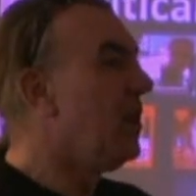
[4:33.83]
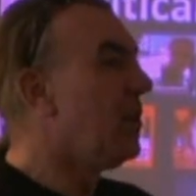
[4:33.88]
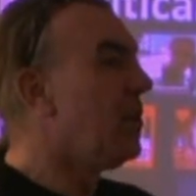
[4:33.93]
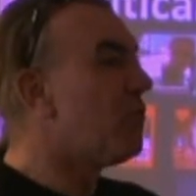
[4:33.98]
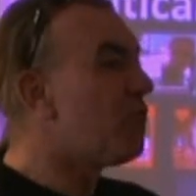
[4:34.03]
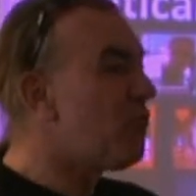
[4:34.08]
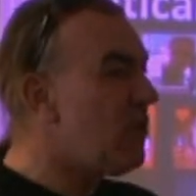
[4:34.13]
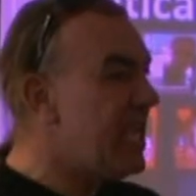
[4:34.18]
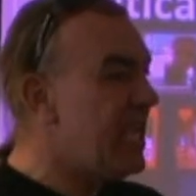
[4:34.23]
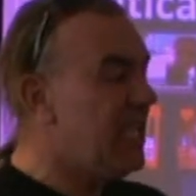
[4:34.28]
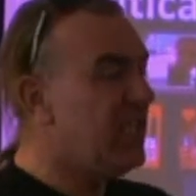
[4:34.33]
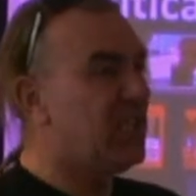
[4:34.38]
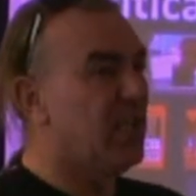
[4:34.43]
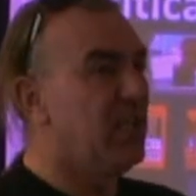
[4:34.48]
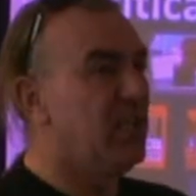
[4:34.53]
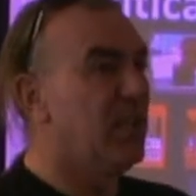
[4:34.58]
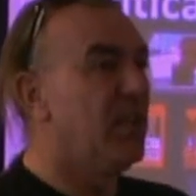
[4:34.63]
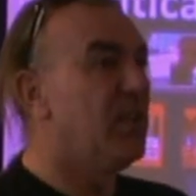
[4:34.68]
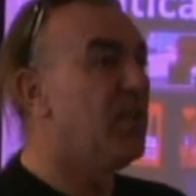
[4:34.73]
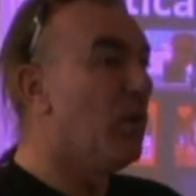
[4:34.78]
The
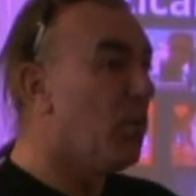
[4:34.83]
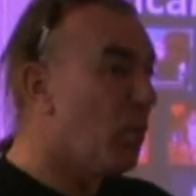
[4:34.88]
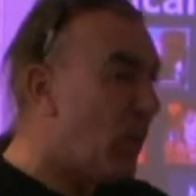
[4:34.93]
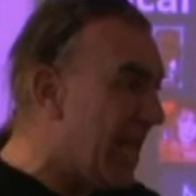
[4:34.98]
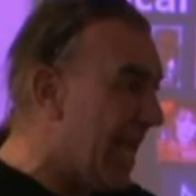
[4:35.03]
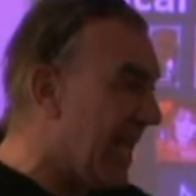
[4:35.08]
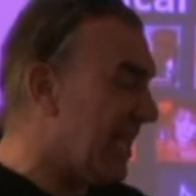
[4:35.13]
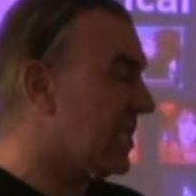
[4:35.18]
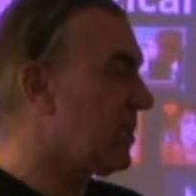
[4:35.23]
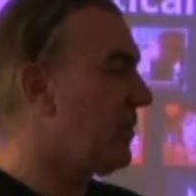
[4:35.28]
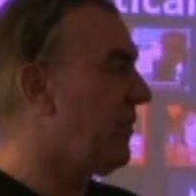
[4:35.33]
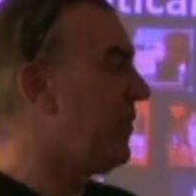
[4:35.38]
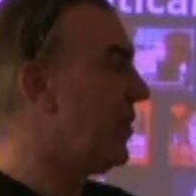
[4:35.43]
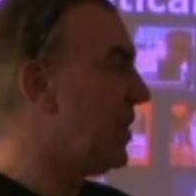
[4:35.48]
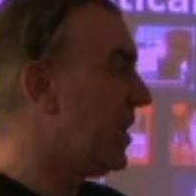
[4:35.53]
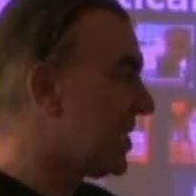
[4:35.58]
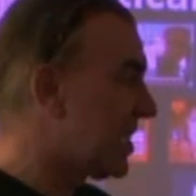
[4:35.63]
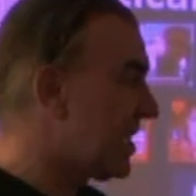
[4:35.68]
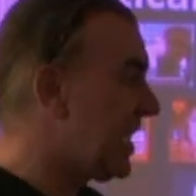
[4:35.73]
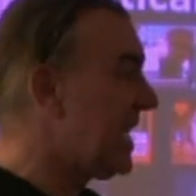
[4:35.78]
reason that we ask
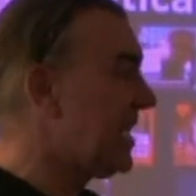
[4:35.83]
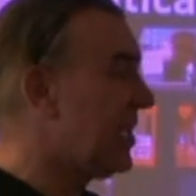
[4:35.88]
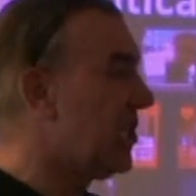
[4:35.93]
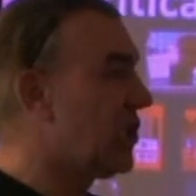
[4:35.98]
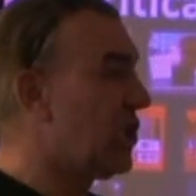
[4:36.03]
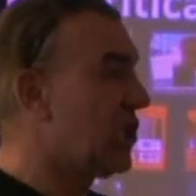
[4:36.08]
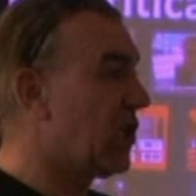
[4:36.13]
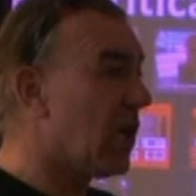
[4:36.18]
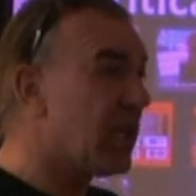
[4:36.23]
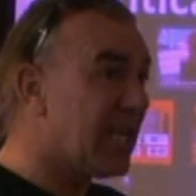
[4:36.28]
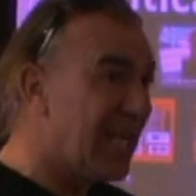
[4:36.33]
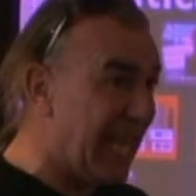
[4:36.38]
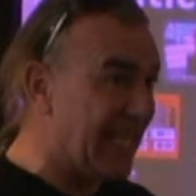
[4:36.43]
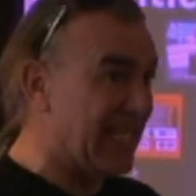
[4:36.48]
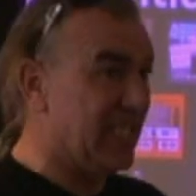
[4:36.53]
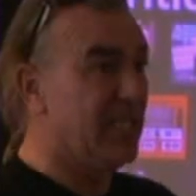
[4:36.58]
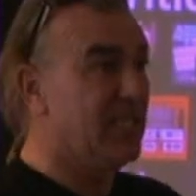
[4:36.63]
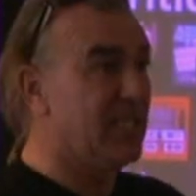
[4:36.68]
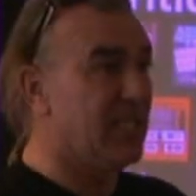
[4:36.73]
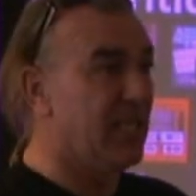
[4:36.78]
for signatures on
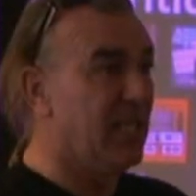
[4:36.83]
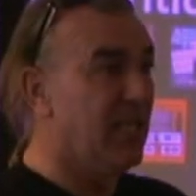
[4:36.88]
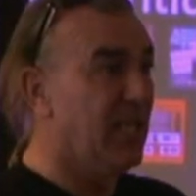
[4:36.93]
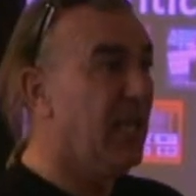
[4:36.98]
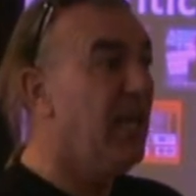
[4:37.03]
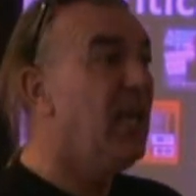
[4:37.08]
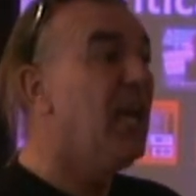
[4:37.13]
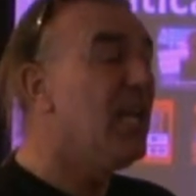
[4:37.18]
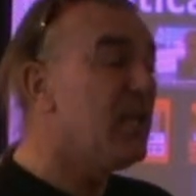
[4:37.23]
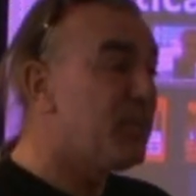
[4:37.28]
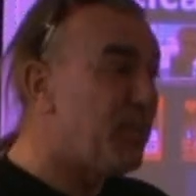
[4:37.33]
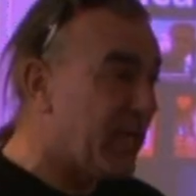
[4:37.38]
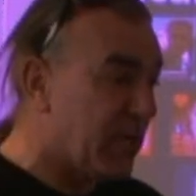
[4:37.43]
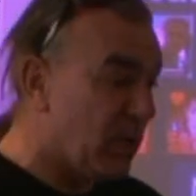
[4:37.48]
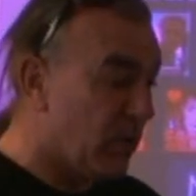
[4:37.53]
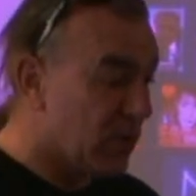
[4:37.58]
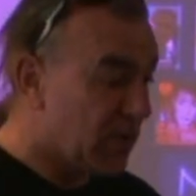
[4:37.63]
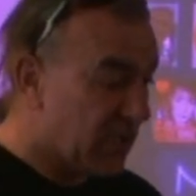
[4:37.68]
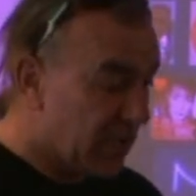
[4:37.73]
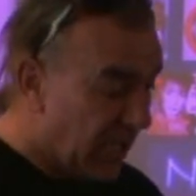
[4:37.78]
letters is
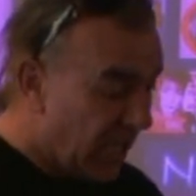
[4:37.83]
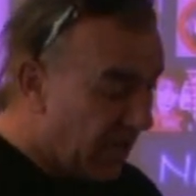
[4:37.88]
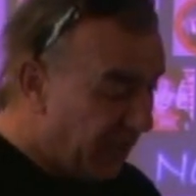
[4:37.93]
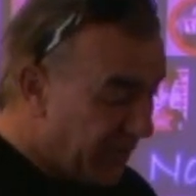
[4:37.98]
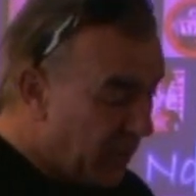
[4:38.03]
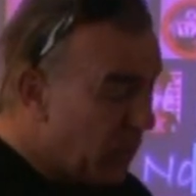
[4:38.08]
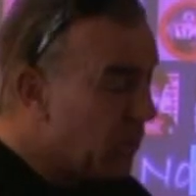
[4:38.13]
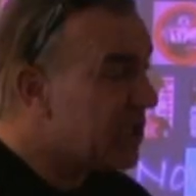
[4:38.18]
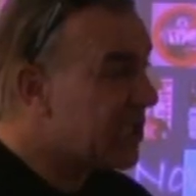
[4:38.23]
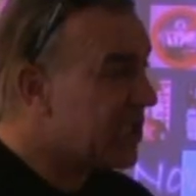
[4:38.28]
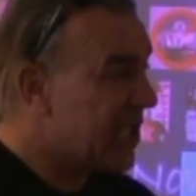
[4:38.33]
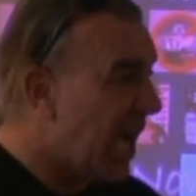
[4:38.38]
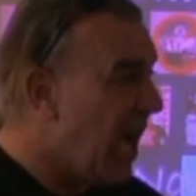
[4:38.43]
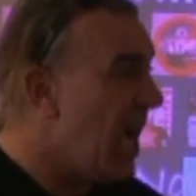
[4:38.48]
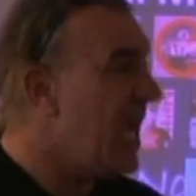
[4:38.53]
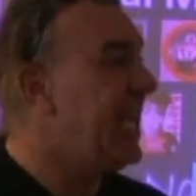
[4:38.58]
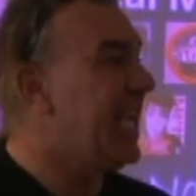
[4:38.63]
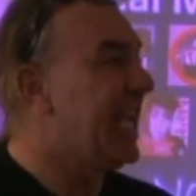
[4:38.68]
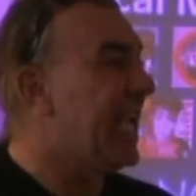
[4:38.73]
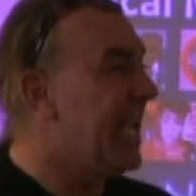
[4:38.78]
because if you're
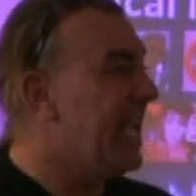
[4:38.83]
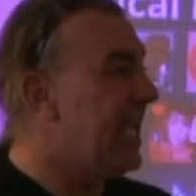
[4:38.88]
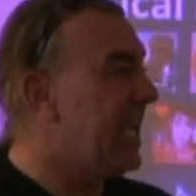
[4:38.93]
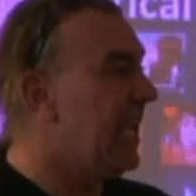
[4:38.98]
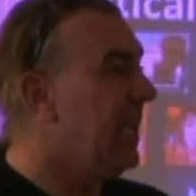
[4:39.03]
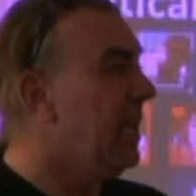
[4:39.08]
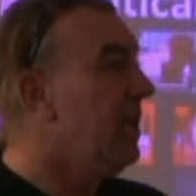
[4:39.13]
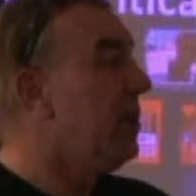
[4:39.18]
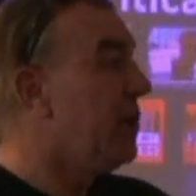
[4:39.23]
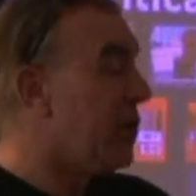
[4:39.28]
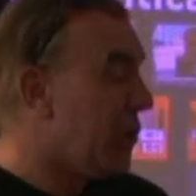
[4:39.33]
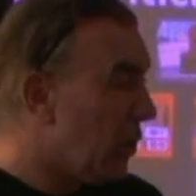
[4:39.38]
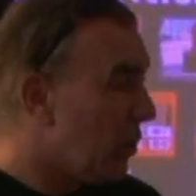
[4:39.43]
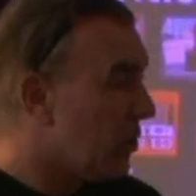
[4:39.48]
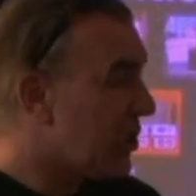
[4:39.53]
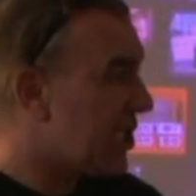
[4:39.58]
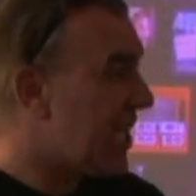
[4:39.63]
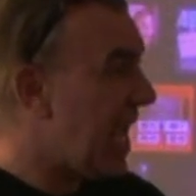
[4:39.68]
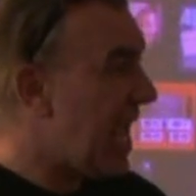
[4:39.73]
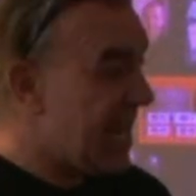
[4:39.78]
signing it,
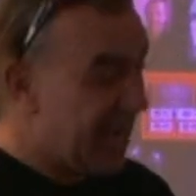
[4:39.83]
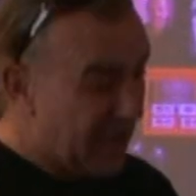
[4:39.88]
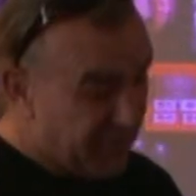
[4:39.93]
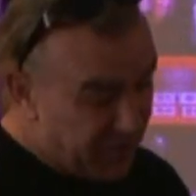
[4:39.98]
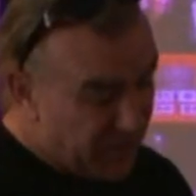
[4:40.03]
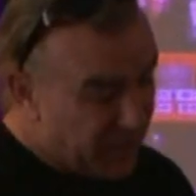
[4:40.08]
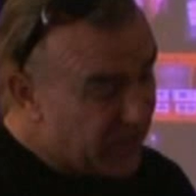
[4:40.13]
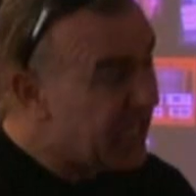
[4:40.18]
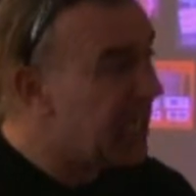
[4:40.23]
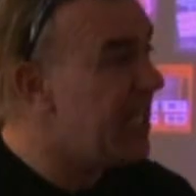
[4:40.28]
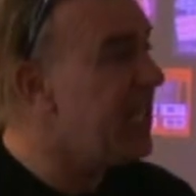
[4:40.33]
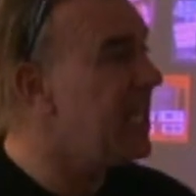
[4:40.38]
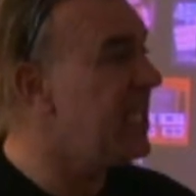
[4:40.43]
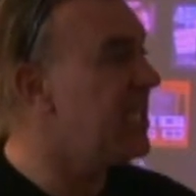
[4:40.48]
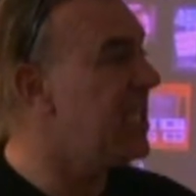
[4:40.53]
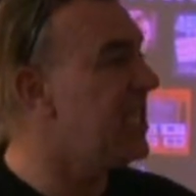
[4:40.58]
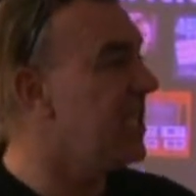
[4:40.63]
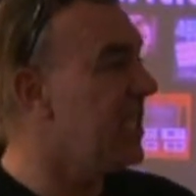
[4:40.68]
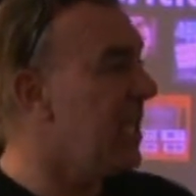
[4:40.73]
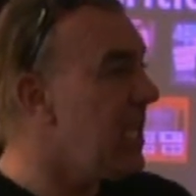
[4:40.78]
you're saying everything in
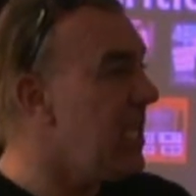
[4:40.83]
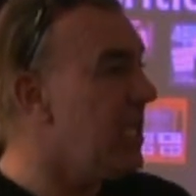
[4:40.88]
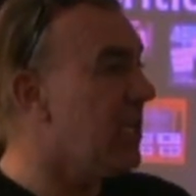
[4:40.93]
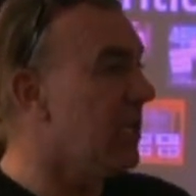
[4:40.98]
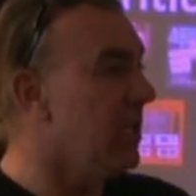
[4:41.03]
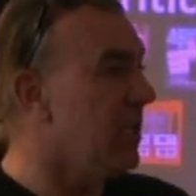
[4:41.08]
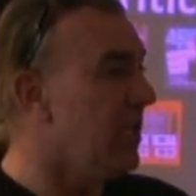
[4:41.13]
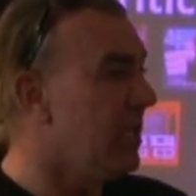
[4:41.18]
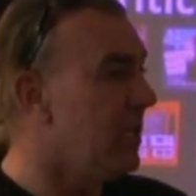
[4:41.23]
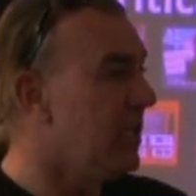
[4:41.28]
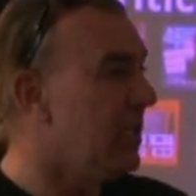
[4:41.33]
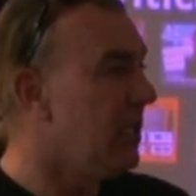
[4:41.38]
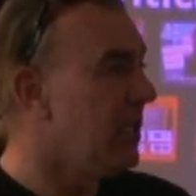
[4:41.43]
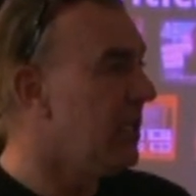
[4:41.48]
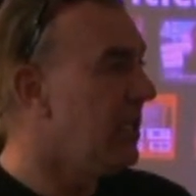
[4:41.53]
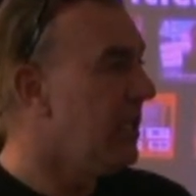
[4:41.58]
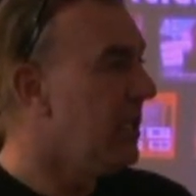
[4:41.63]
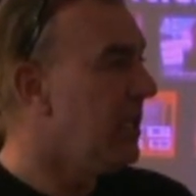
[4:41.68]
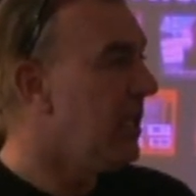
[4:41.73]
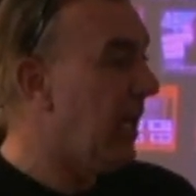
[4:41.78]
this is legal
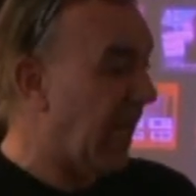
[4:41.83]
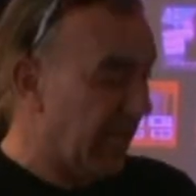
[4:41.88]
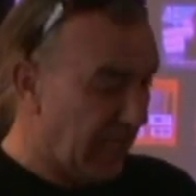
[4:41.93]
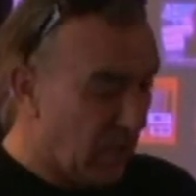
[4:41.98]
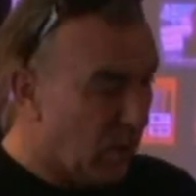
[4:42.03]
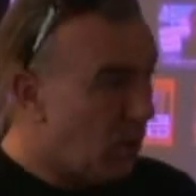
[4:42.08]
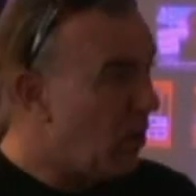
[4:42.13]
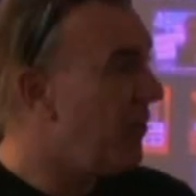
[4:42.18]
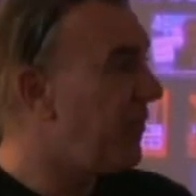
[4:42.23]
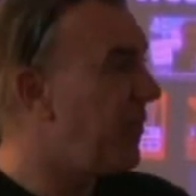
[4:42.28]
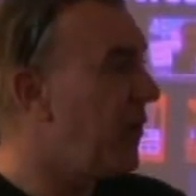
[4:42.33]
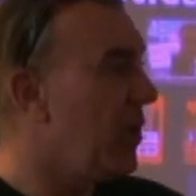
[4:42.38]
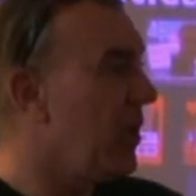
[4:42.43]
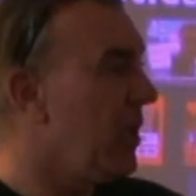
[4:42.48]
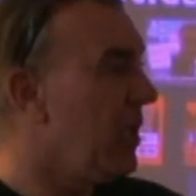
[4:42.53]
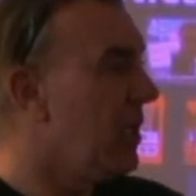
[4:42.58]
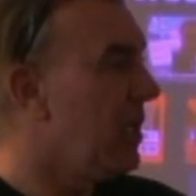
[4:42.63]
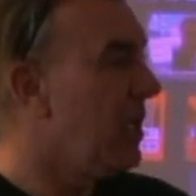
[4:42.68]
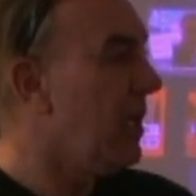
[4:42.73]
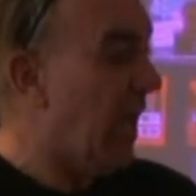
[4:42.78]
and
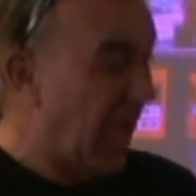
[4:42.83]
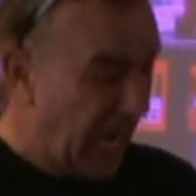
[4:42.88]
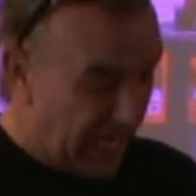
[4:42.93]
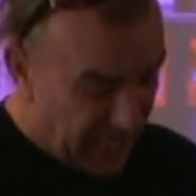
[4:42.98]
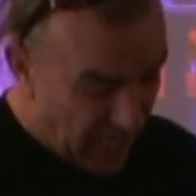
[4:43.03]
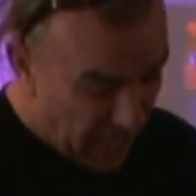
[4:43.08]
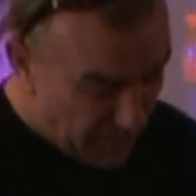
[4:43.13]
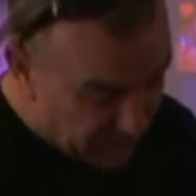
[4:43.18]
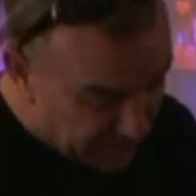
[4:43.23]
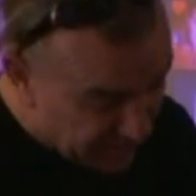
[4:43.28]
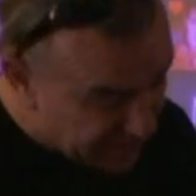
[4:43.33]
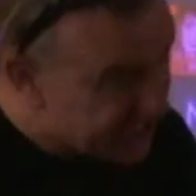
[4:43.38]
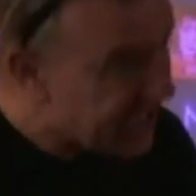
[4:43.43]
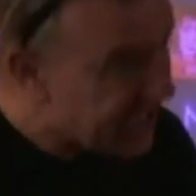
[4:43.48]
lawful, and I'm going to